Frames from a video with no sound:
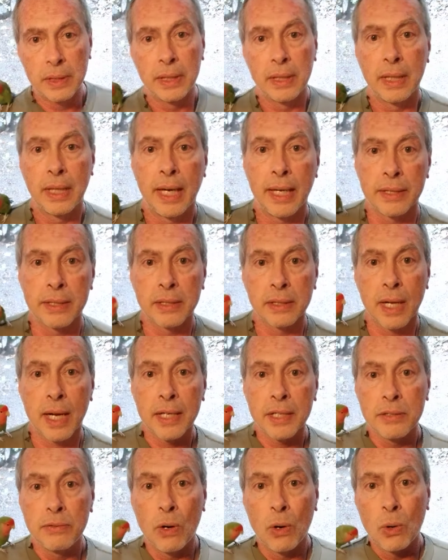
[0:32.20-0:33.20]
has a
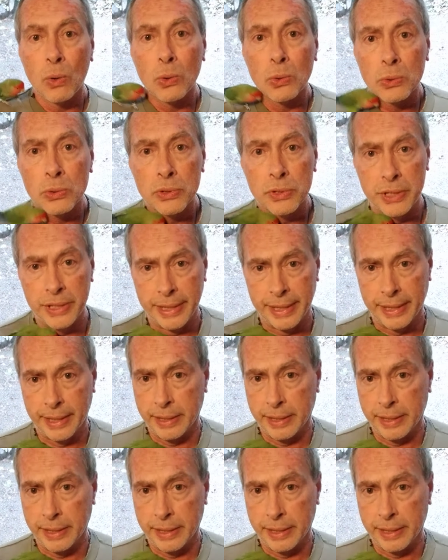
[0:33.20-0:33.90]
lot of holes in